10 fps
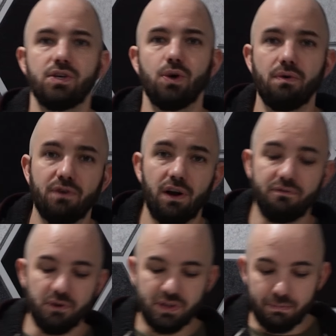So overall,
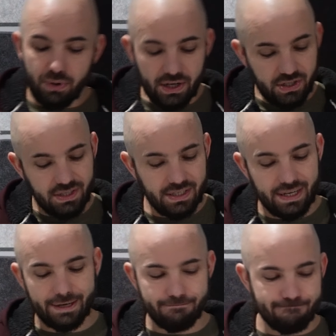first impressions,
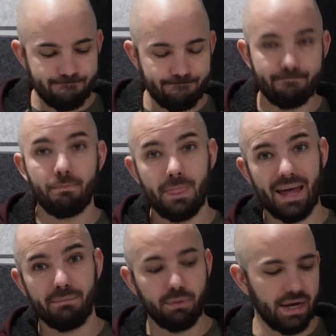
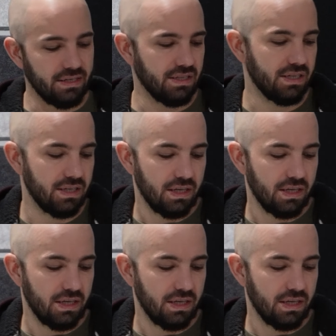not impressed.